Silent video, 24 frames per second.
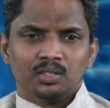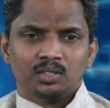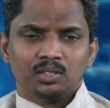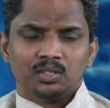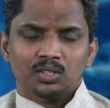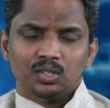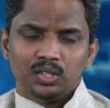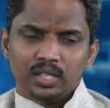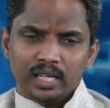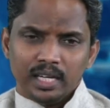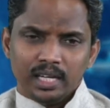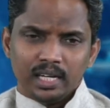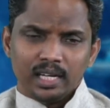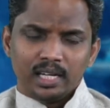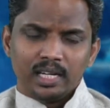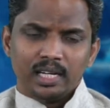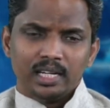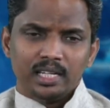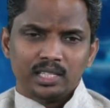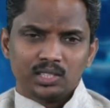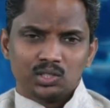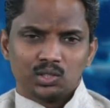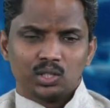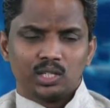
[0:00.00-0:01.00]
their
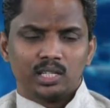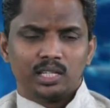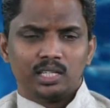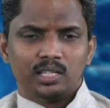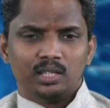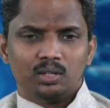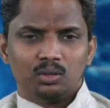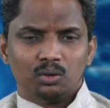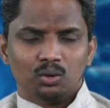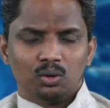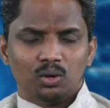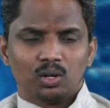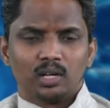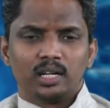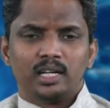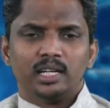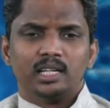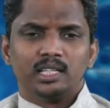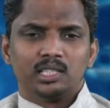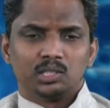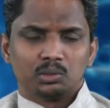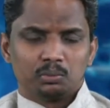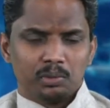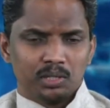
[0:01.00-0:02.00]
learning setting or
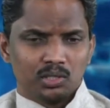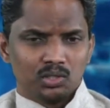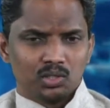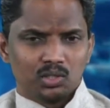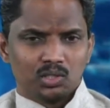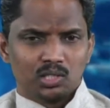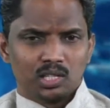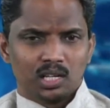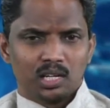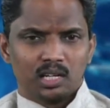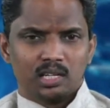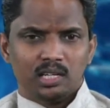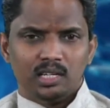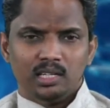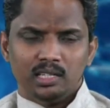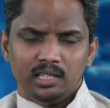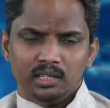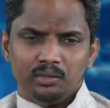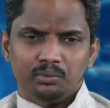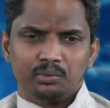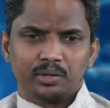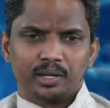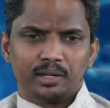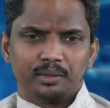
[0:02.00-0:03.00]
learning spaces are
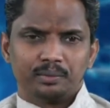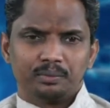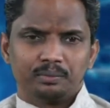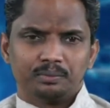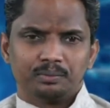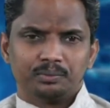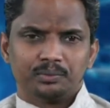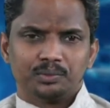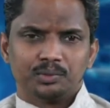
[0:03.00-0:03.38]
different.